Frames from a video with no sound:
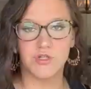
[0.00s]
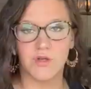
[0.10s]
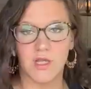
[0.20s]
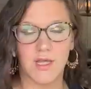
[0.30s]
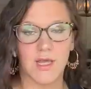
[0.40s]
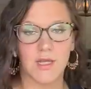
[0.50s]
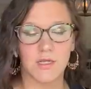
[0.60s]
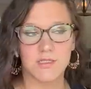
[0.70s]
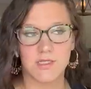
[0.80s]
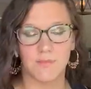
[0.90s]
you can
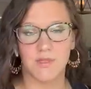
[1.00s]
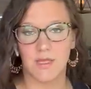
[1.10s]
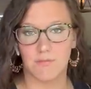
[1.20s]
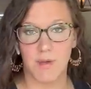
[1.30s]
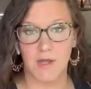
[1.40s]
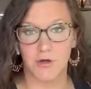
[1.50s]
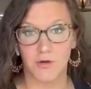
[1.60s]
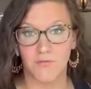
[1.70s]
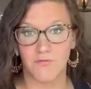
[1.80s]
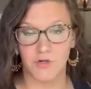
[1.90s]
get something
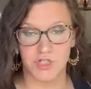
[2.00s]
better for